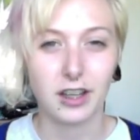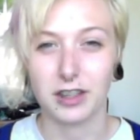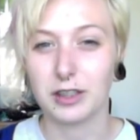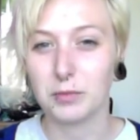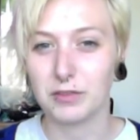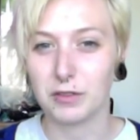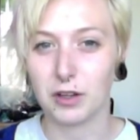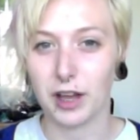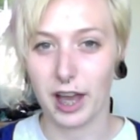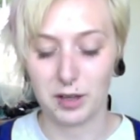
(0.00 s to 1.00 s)
I think we've
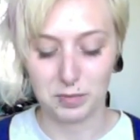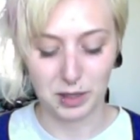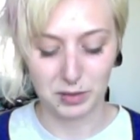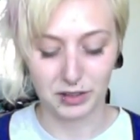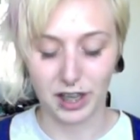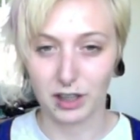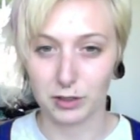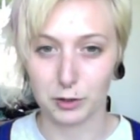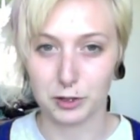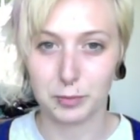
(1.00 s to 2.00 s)
all had maybe like a
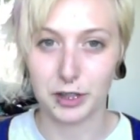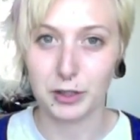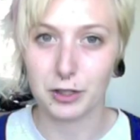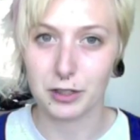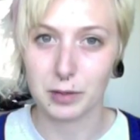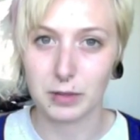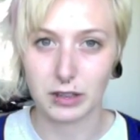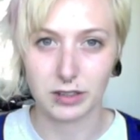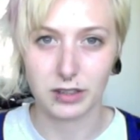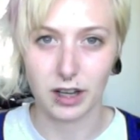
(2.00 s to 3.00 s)
little splinter or something
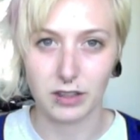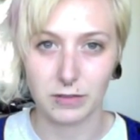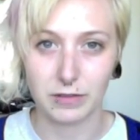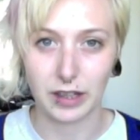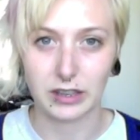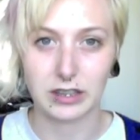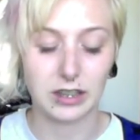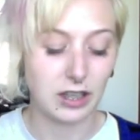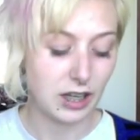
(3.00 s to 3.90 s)
that's gotten infected,